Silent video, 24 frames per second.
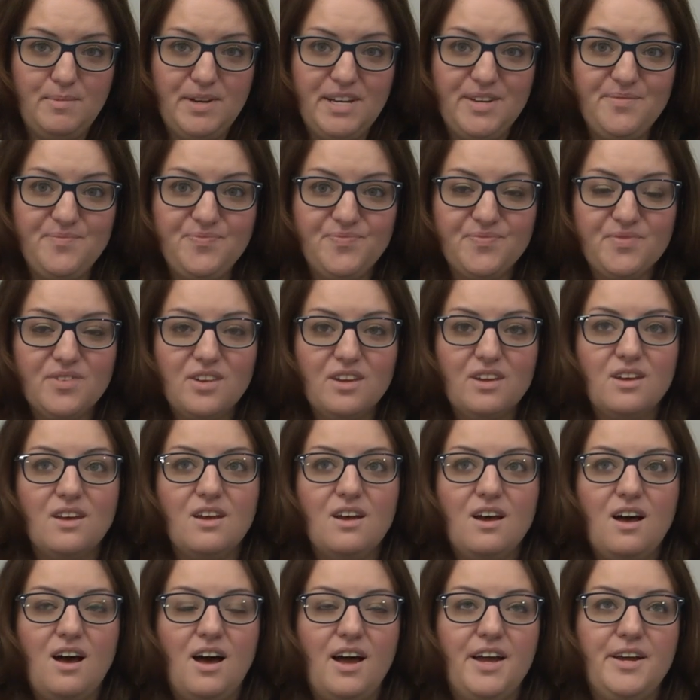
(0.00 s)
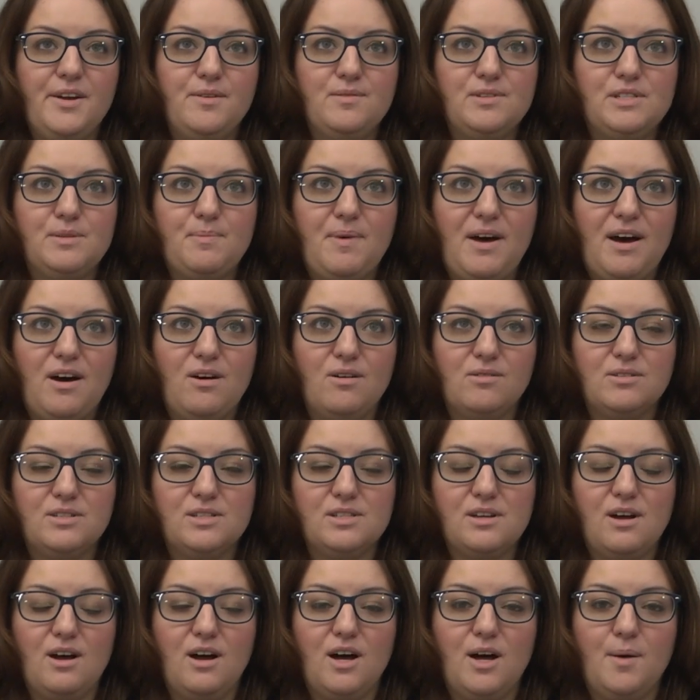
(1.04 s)
to be. It was
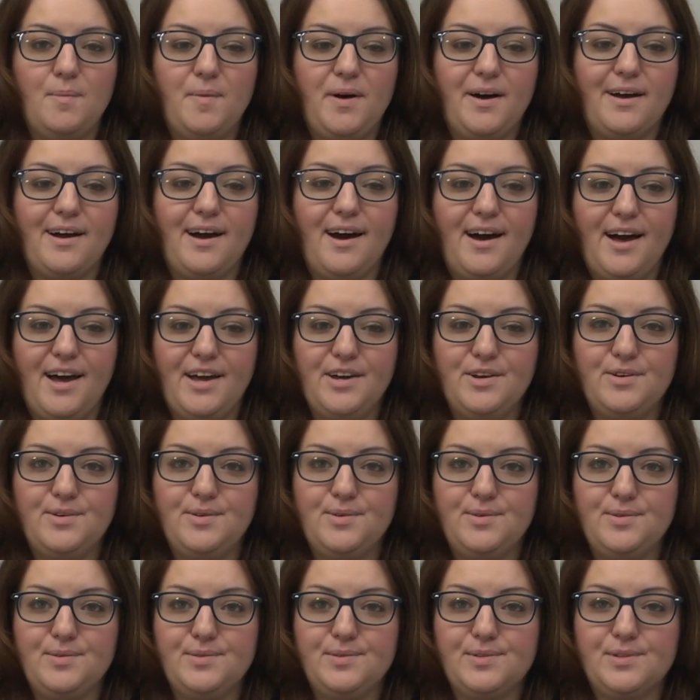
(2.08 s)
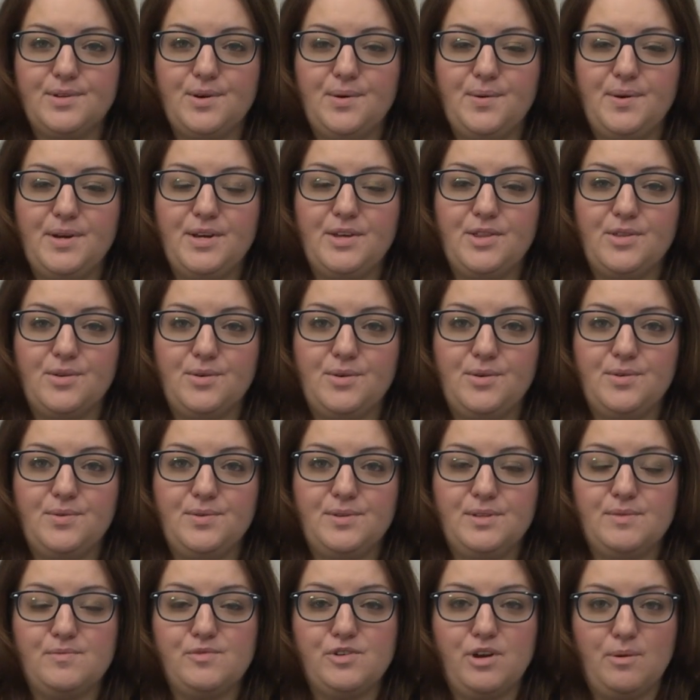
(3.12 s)
about a guy who's going through
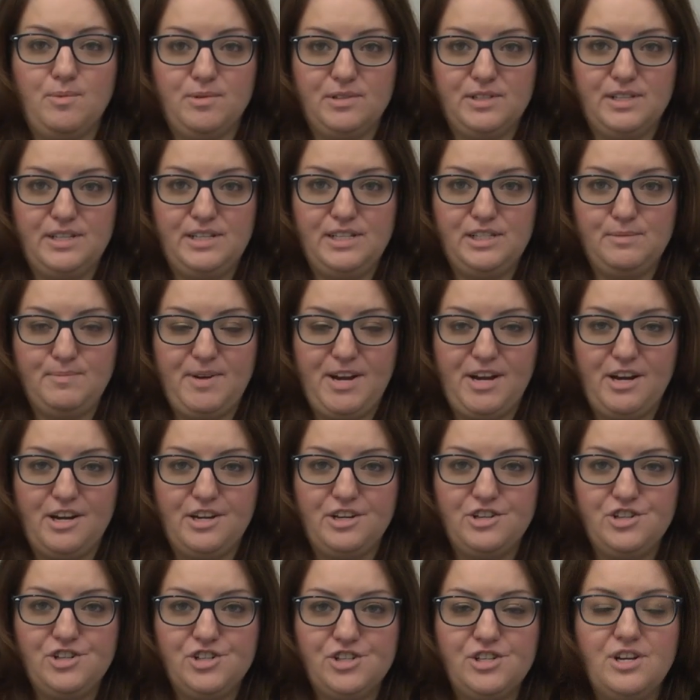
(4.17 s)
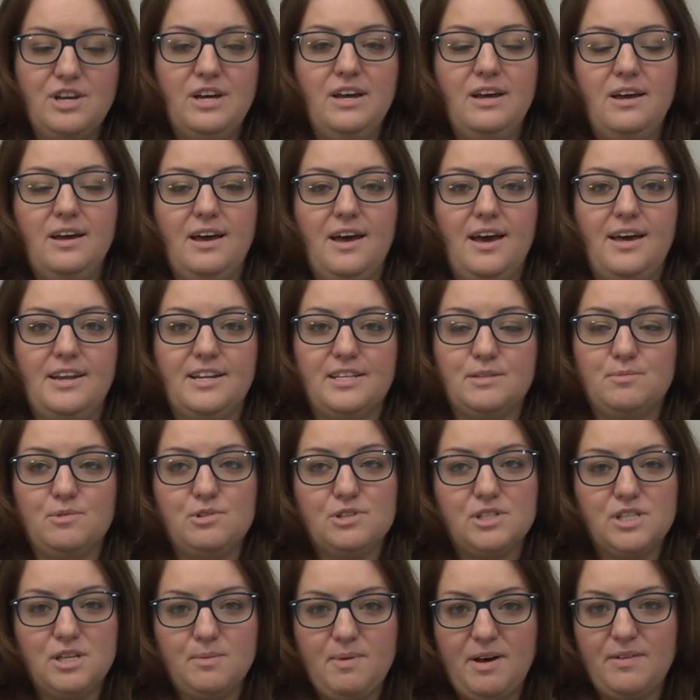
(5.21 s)
some troubles in his marriage, and it's
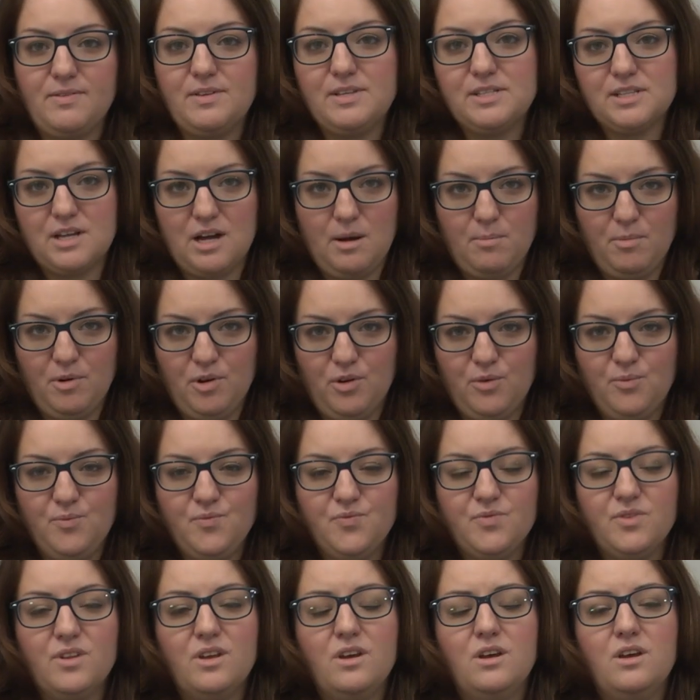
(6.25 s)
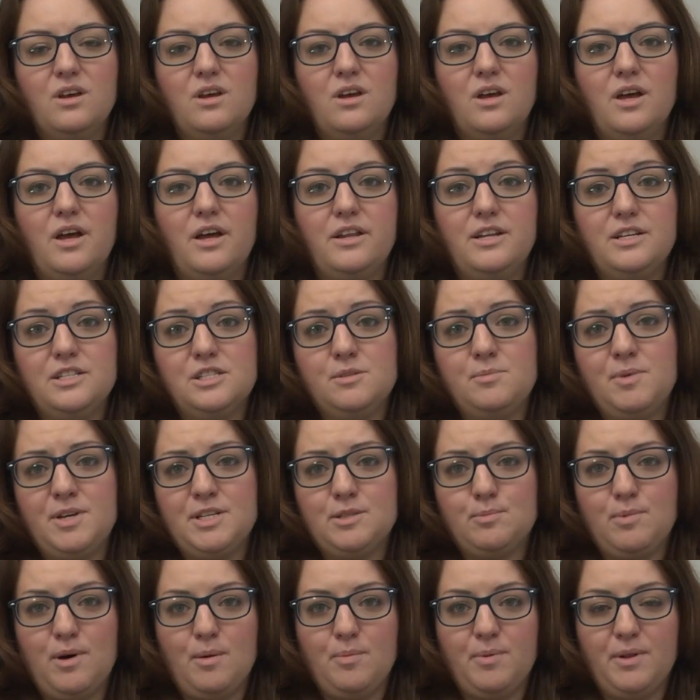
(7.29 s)
mostly about this couple. And he's a
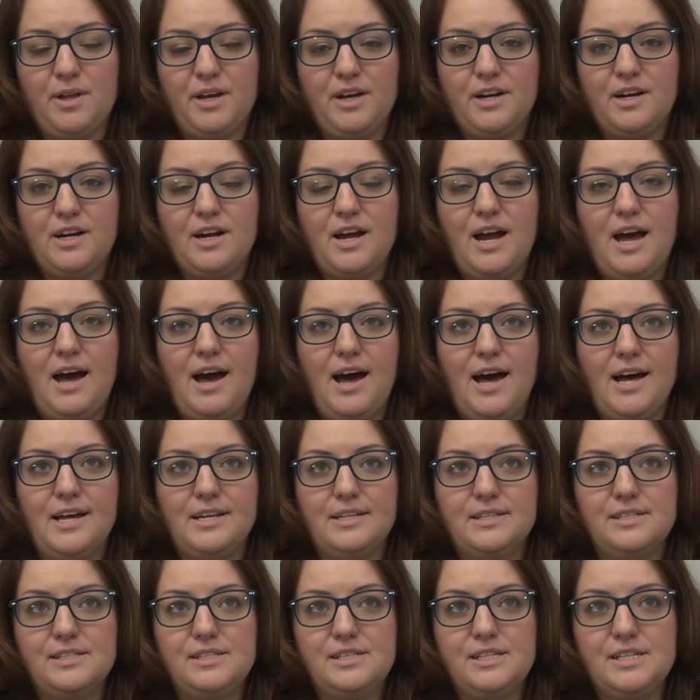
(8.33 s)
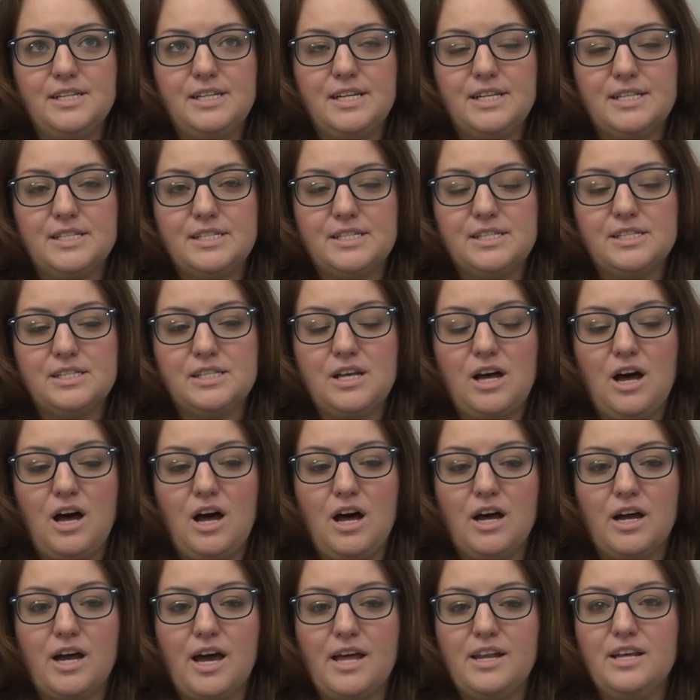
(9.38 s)
baseball player, and he gets
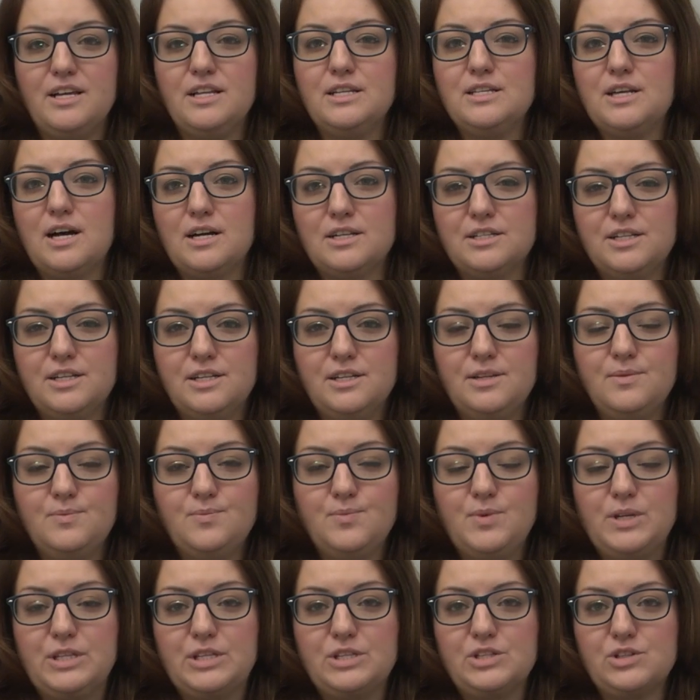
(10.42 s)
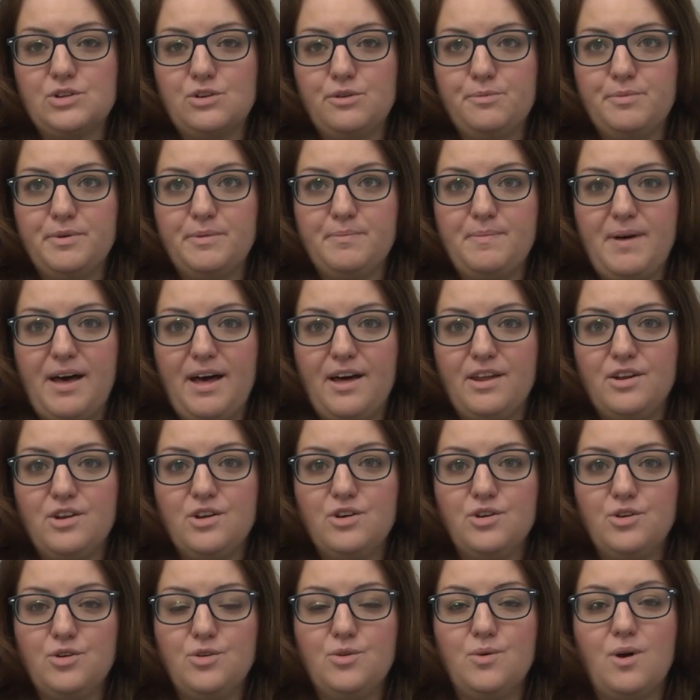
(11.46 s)
kind of inducted with this group of men
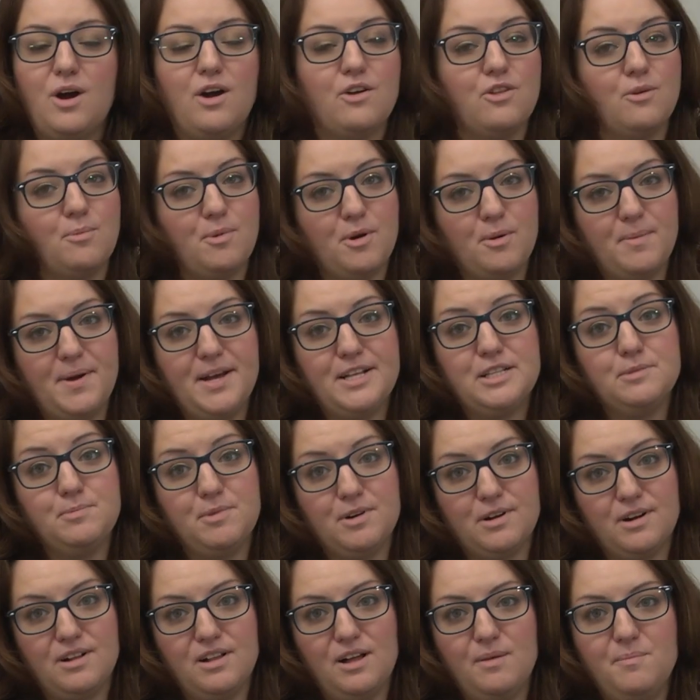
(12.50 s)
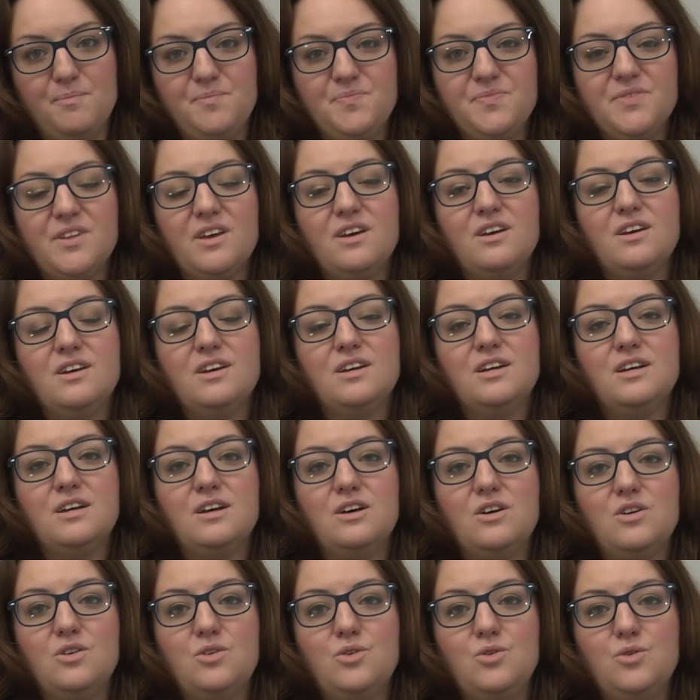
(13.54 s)
who are the Bromance Book Club,
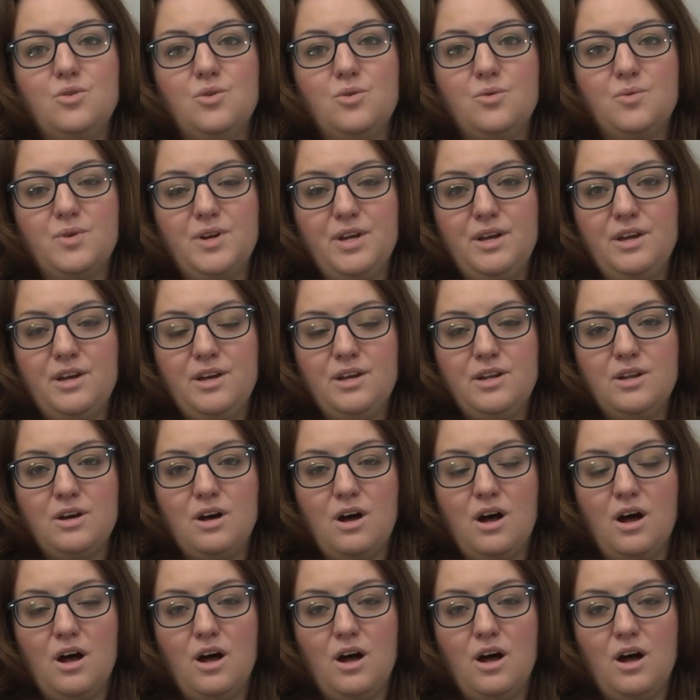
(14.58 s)
who read